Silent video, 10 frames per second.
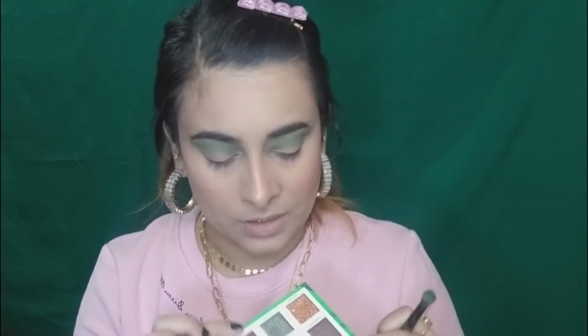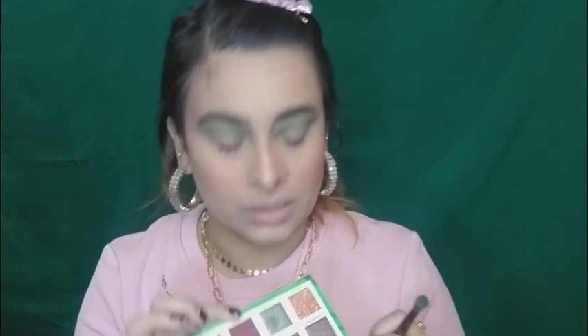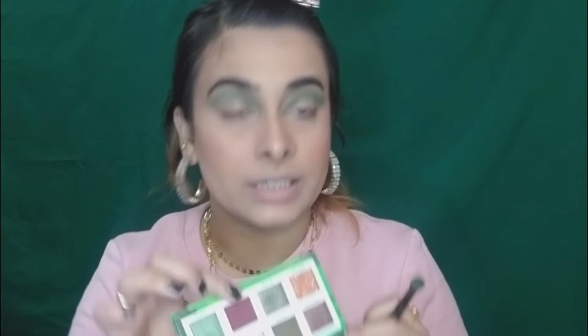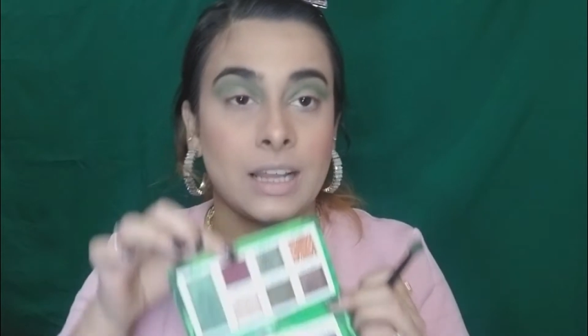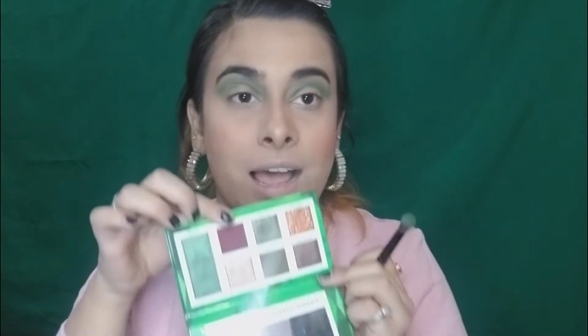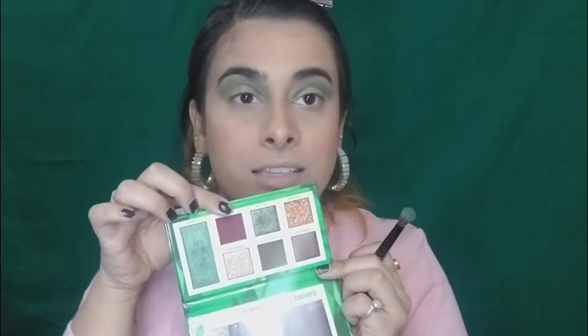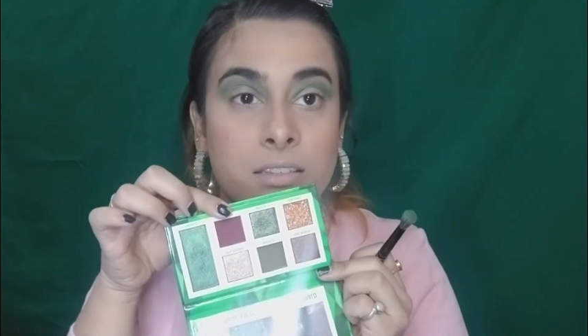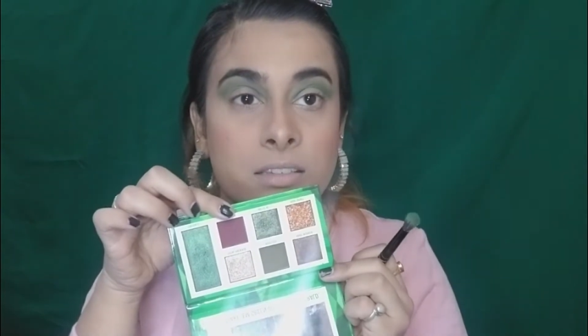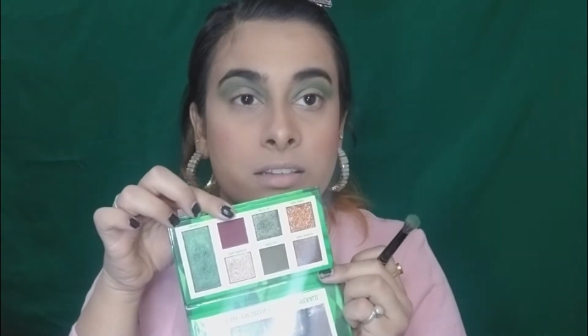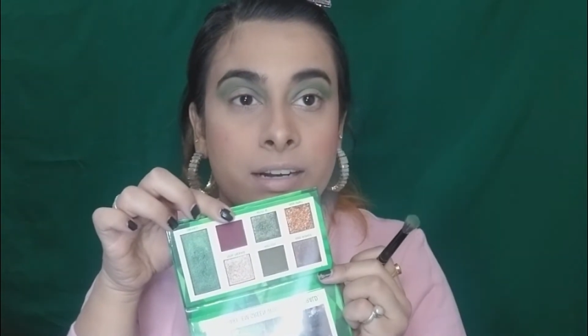it has
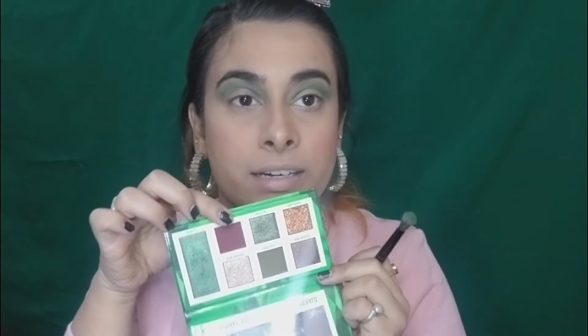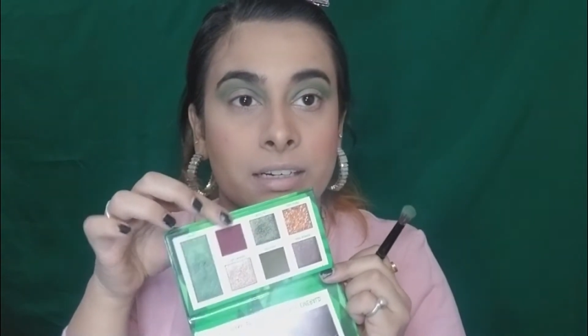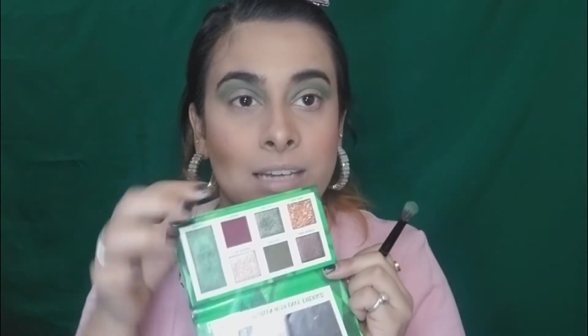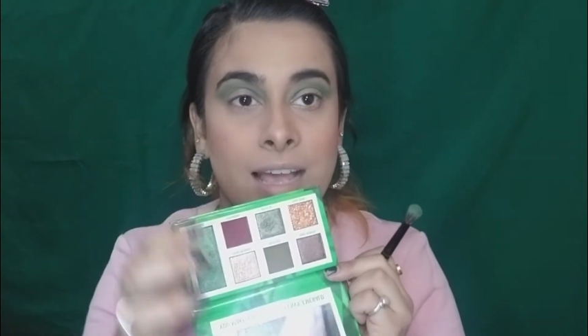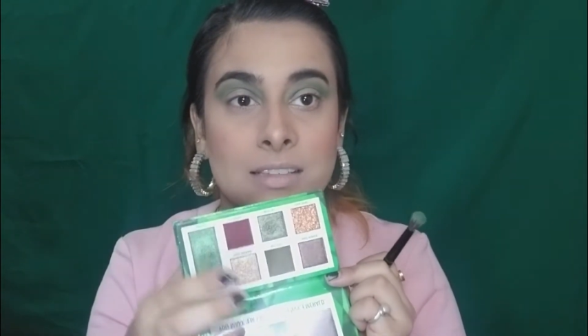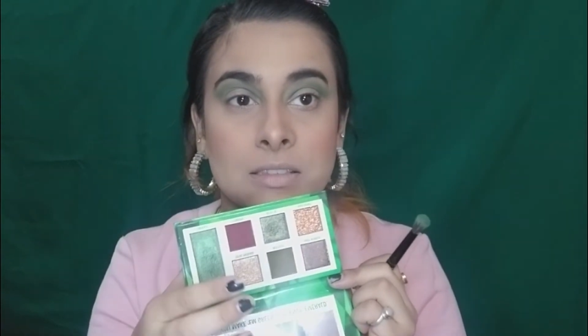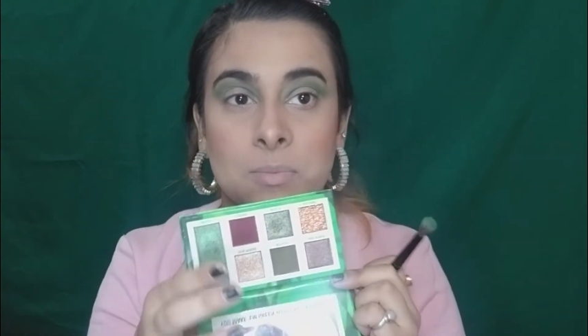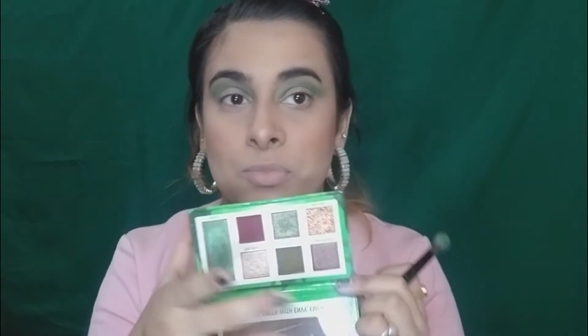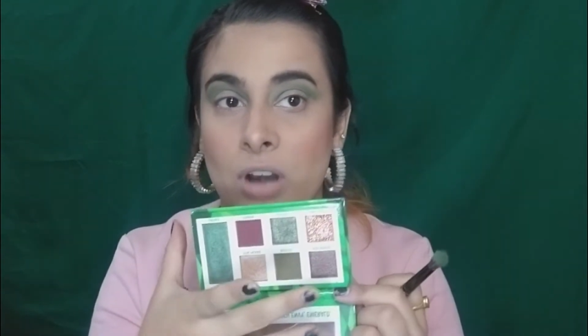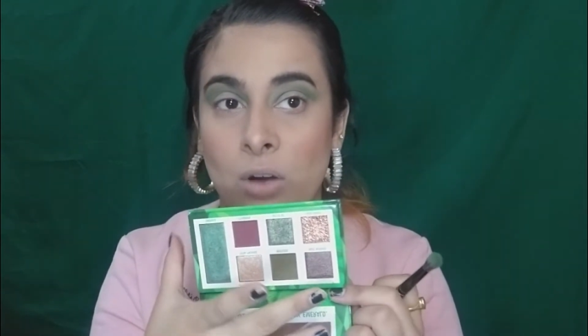this red, it has the
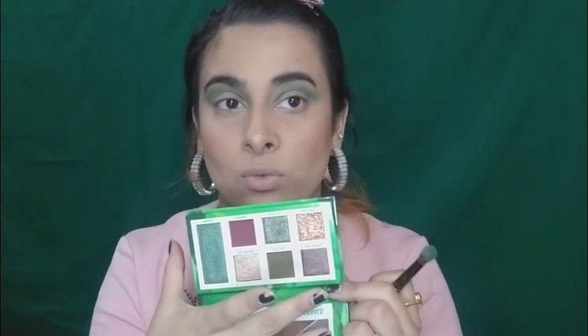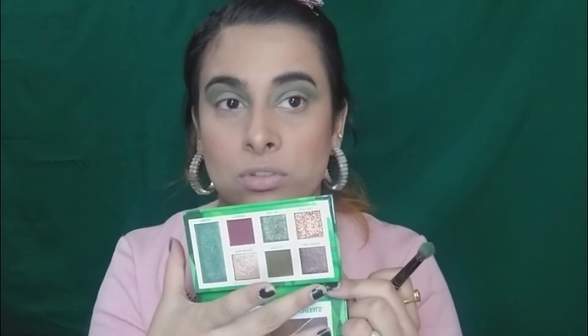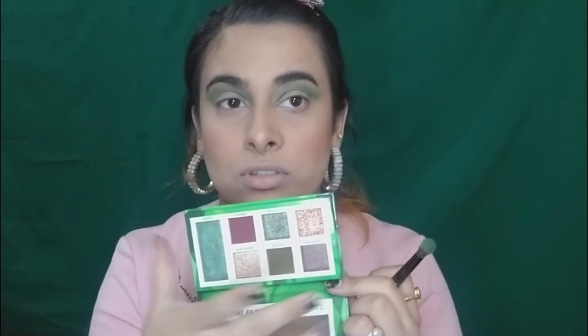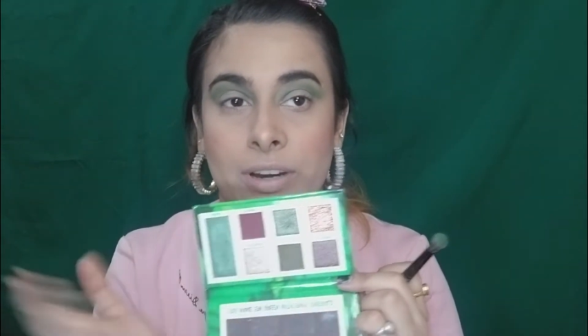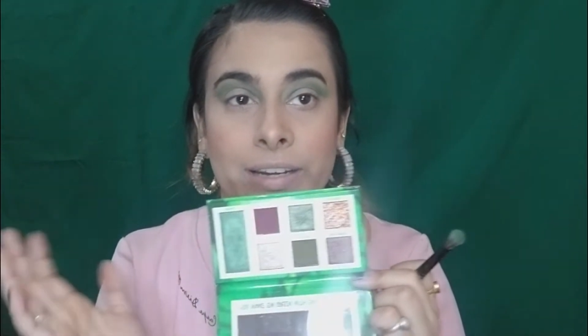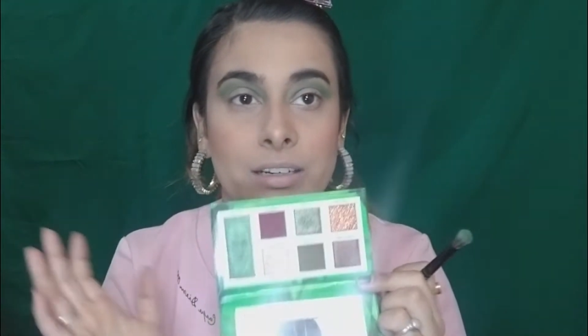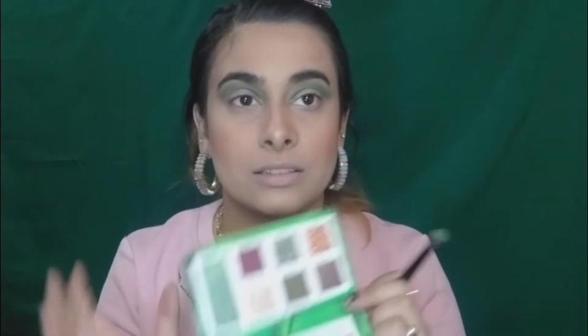browns, right?